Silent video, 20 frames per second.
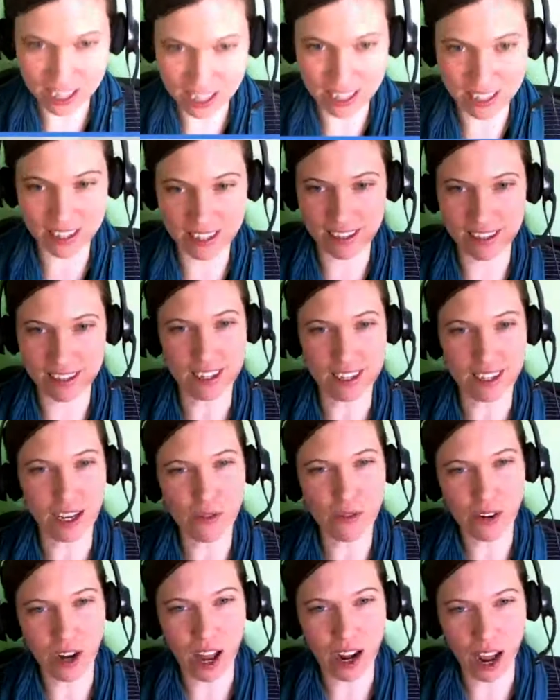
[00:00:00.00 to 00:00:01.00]

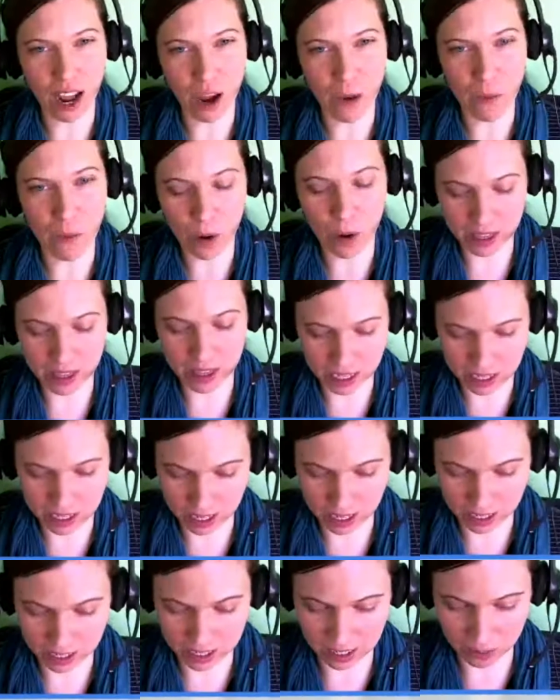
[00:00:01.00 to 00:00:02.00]
successful or not? What did they
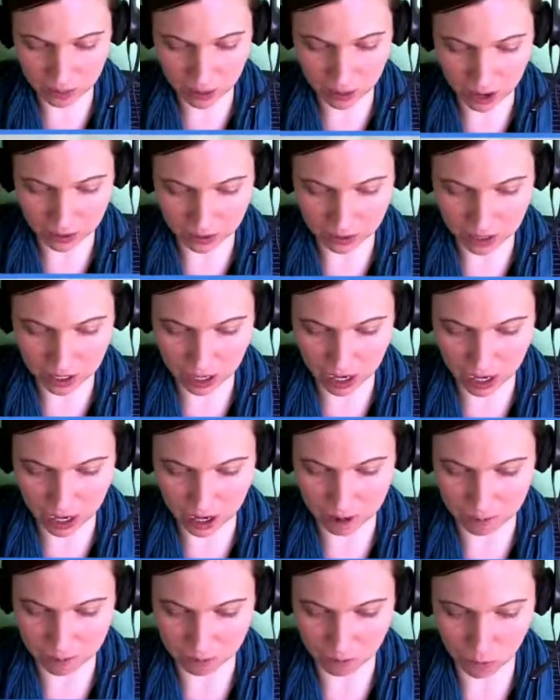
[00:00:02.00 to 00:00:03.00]
tell us about
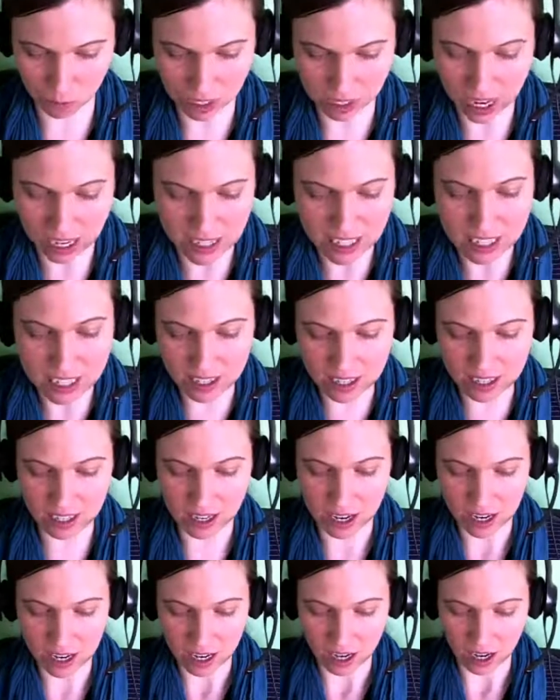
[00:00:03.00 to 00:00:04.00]
what
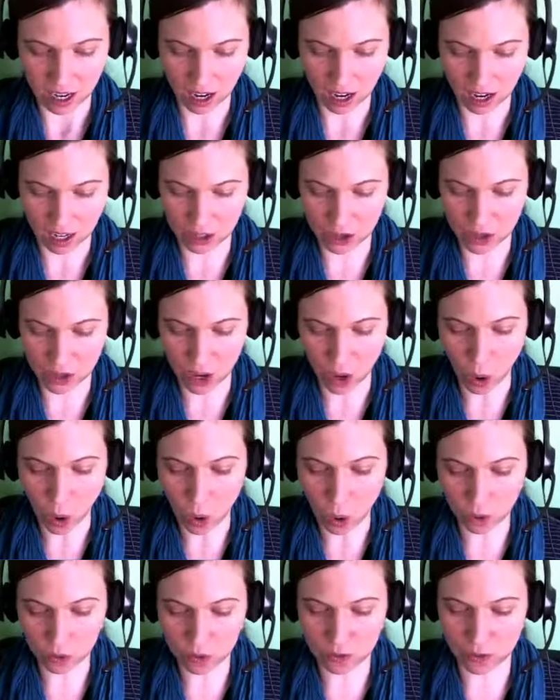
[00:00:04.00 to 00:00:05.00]
lessons do they
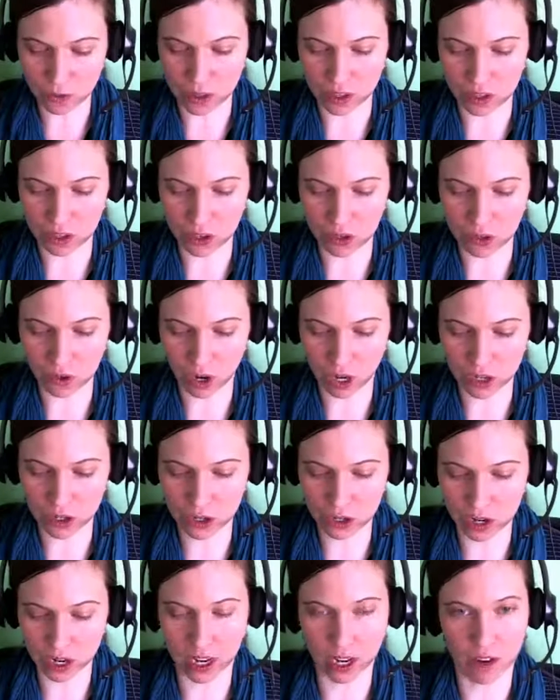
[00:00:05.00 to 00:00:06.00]
hold for the
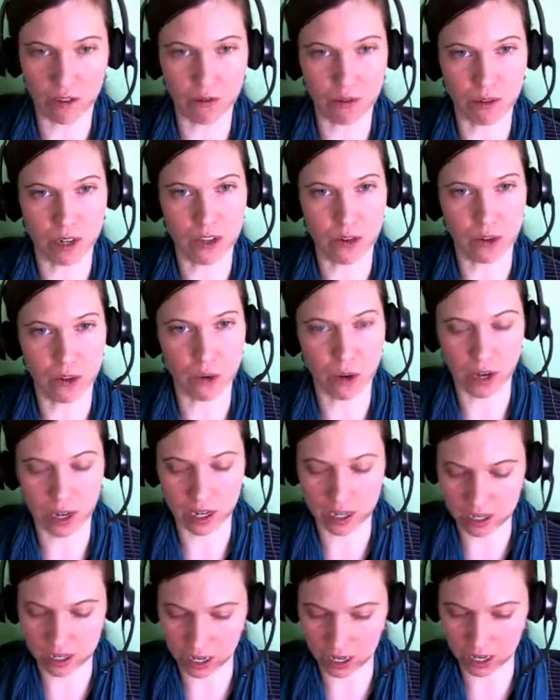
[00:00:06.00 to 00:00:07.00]
structuring of research
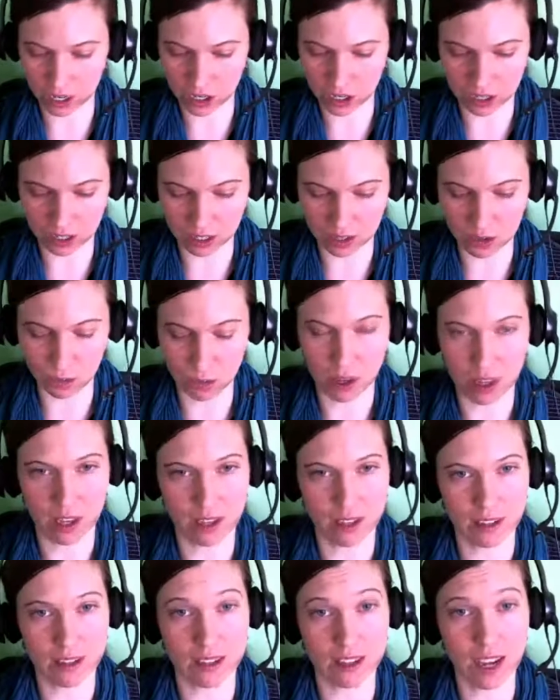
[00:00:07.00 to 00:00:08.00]
organizations within
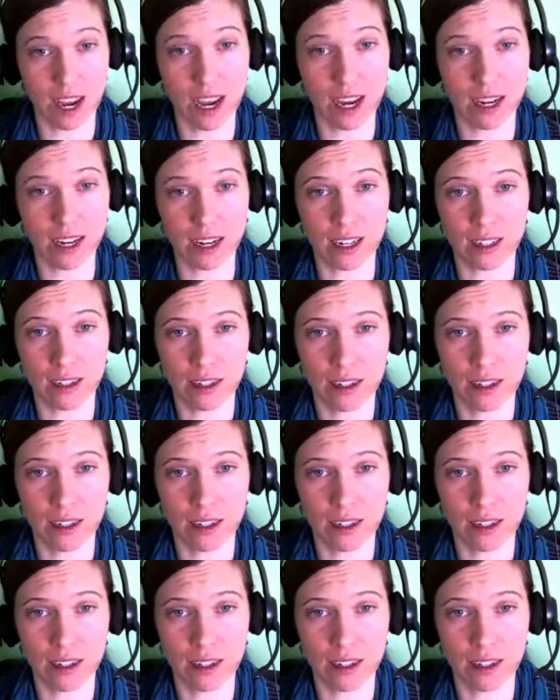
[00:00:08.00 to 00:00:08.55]
society?